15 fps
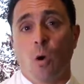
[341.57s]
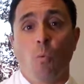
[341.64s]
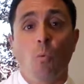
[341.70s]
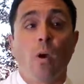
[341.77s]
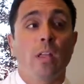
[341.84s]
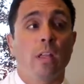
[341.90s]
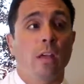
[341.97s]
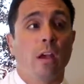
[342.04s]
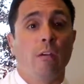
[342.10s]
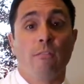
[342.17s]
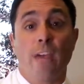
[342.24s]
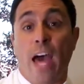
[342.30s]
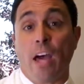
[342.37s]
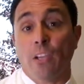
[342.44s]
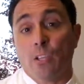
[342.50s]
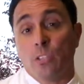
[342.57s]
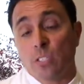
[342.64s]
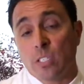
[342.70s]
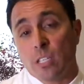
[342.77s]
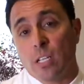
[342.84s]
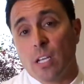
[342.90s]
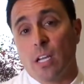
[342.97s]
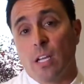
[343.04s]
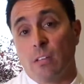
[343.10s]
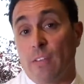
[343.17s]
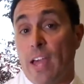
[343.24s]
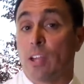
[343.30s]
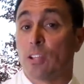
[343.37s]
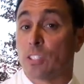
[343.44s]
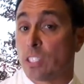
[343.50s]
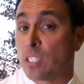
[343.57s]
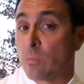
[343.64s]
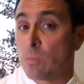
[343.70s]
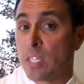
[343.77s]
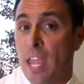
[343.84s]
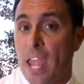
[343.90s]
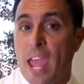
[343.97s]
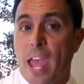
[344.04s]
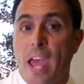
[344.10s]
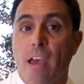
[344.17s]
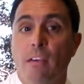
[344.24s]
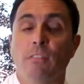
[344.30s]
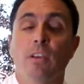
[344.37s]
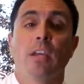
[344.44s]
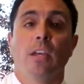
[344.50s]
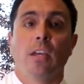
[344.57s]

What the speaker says: what values and value systems they have,